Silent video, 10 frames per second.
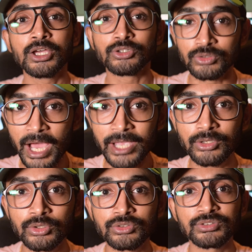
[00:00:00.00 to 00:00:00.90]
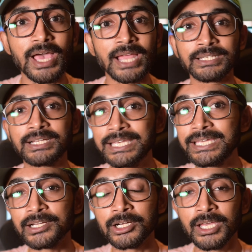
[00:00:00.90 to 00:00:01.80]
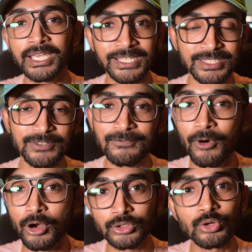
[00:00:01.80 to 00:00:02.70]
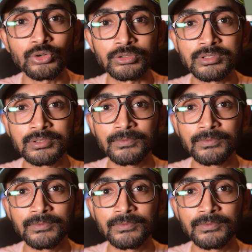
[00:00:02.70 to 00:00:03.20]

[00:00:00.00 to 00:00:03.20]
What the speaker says: to diagnose and clear engine fault codes.